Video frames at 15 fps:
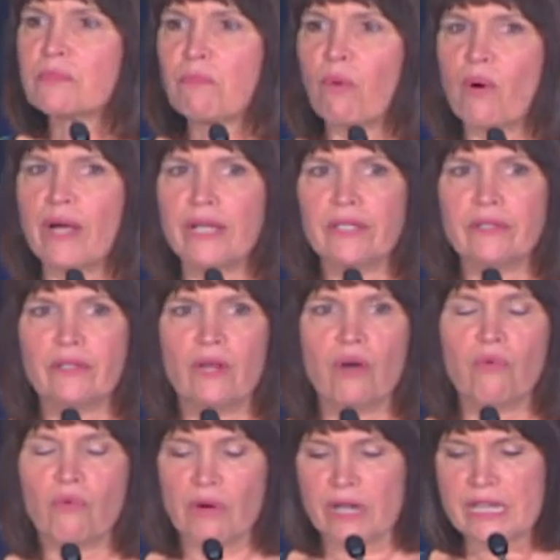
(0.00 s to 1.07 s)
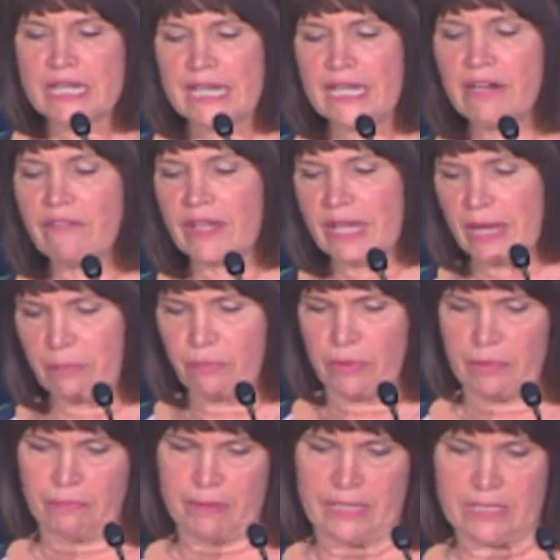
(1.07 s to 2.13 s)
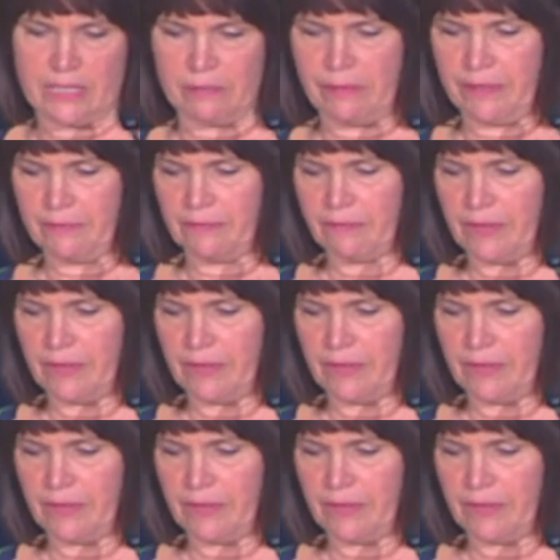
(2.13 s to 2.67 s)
point, we're in need of a hip replacement.